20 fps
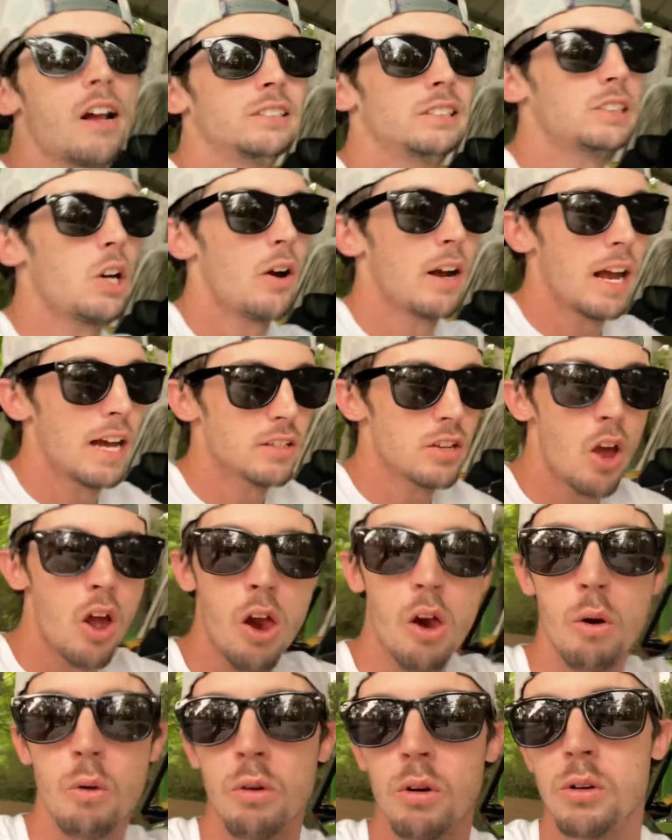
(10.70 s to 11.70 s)
All right, guys,
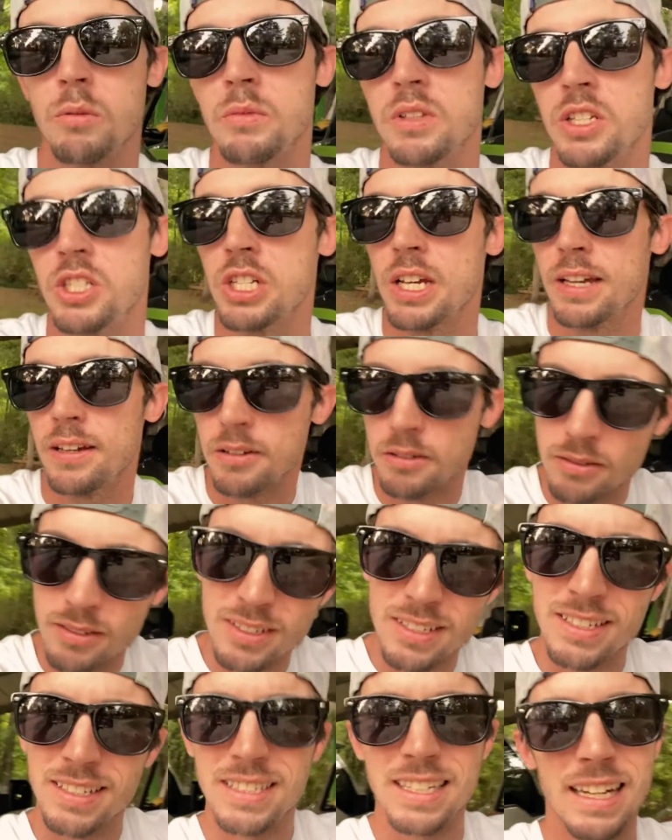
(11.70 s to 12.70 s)
welcome to the channel.
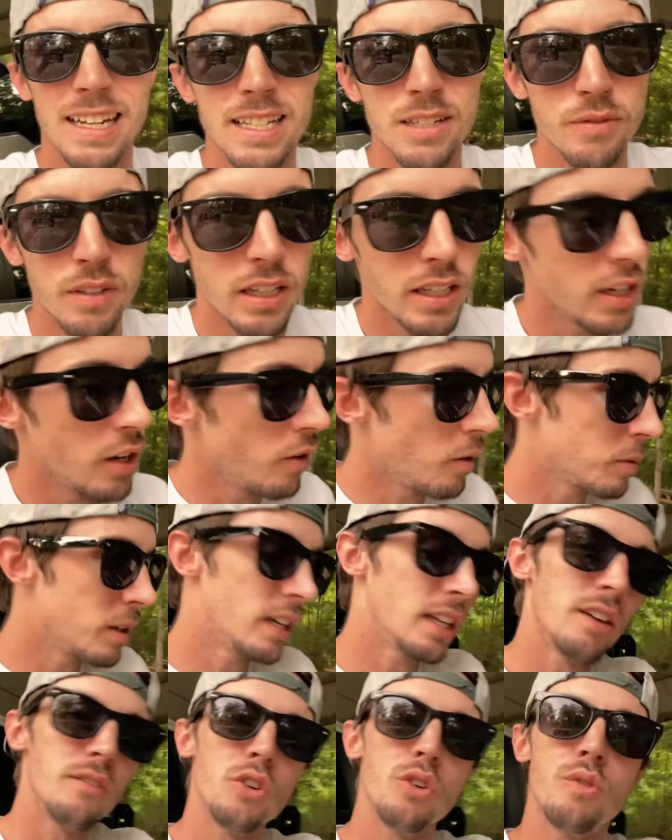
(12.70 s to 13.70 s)
In today's video, I'm going to
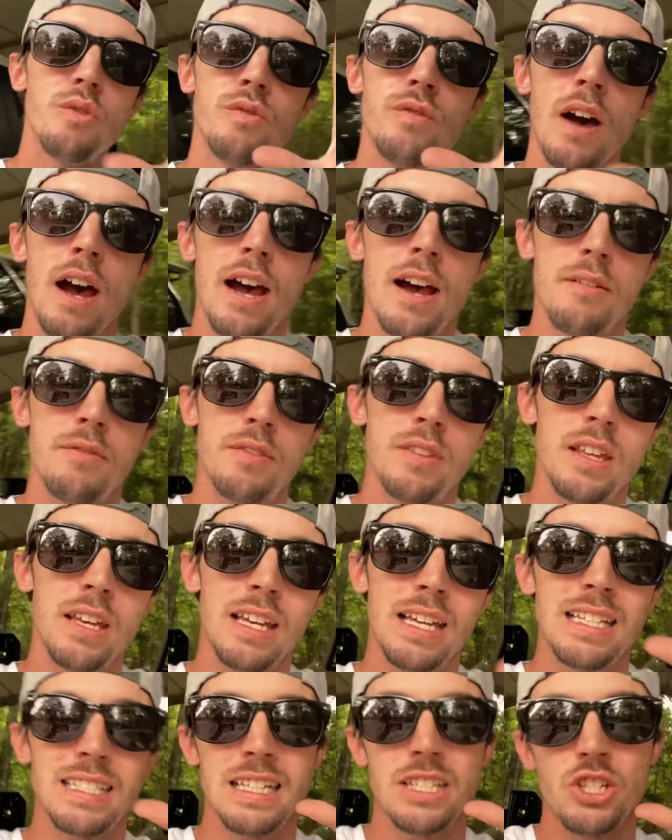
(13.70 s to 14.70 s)
give you 5
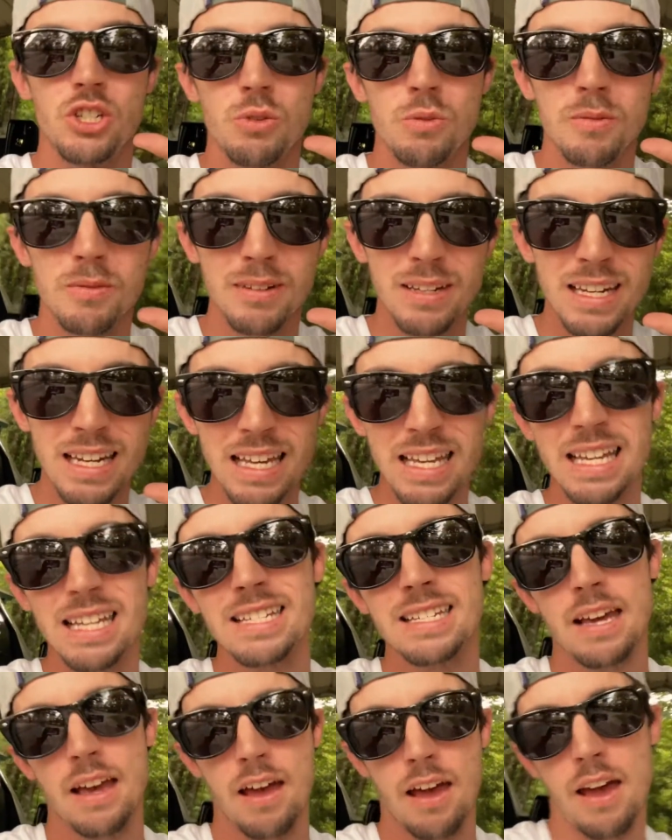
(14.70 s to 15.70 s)
things that you need
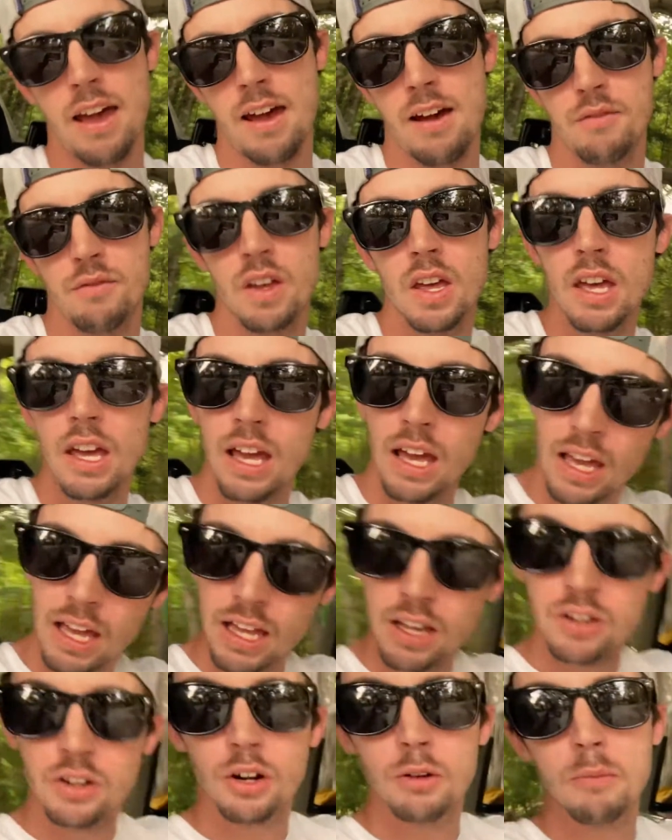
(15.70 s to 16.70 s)
to have
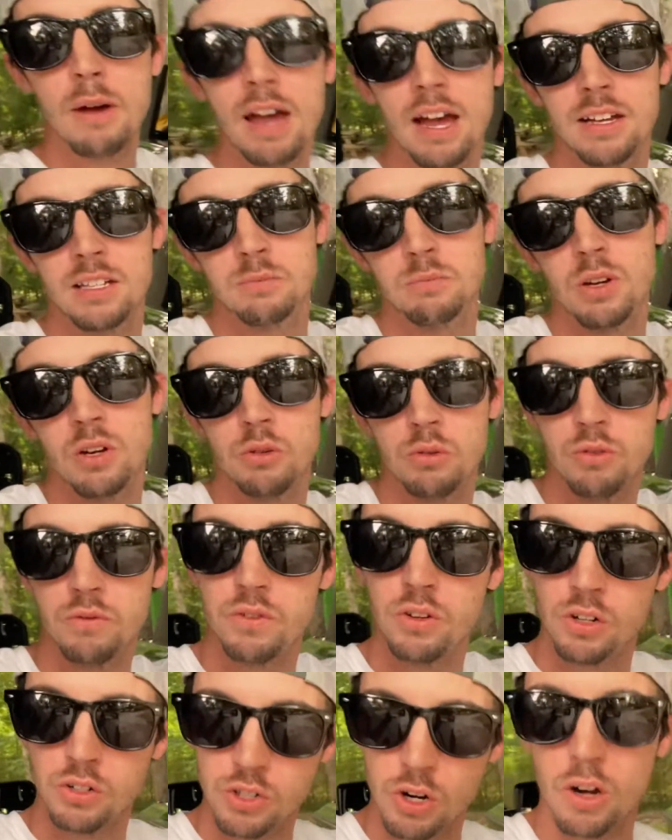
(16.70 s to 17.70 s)
in your bass boat if
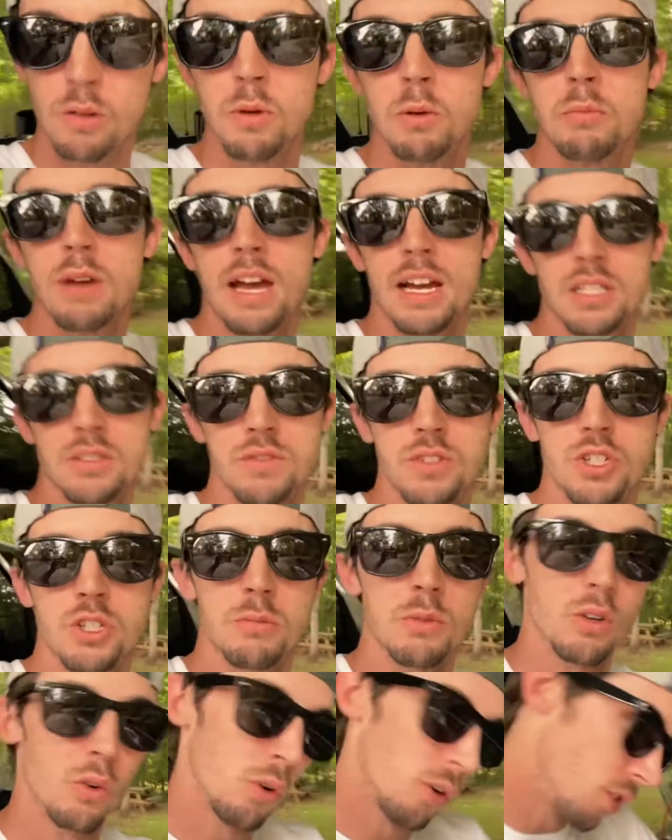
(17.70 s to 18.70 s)
you're a tournament bass fisherman, or